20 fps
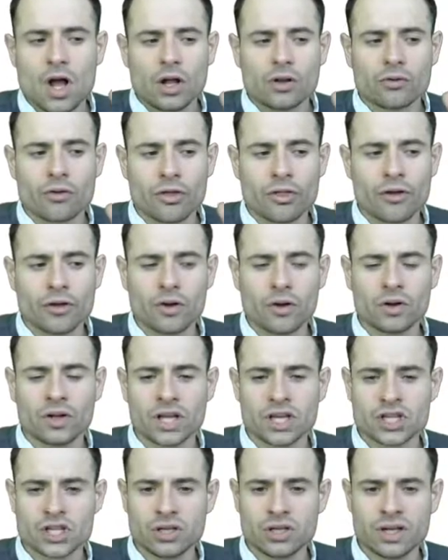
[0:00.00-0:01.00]
The third
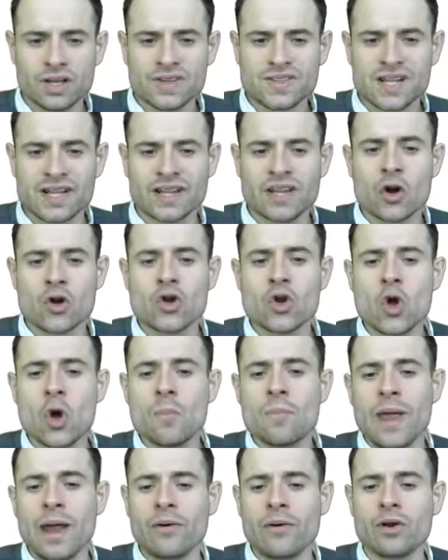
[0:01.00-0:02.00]
condition is that there are no
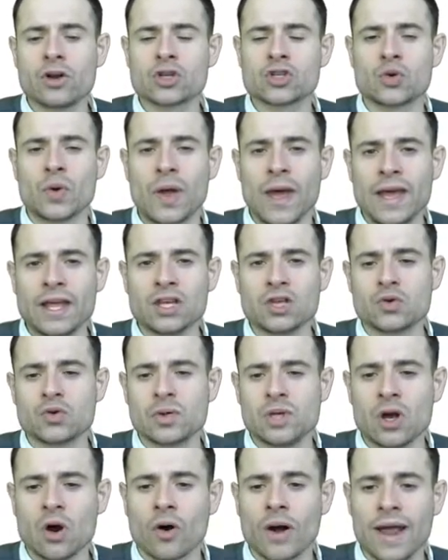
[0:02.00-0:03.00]
barriers to
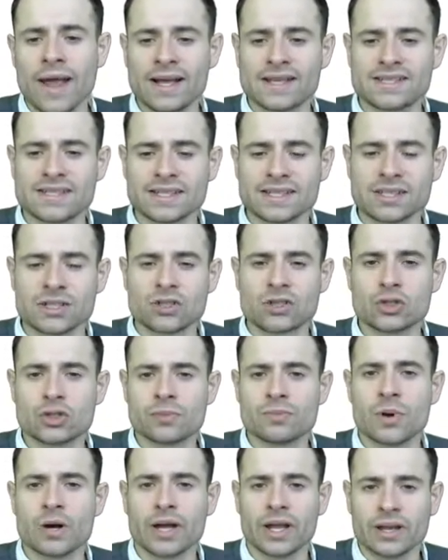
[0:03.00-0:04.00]
entry or exit to the
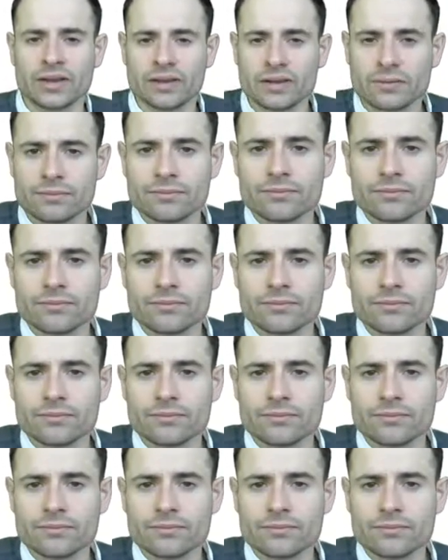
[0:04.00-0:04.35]
market.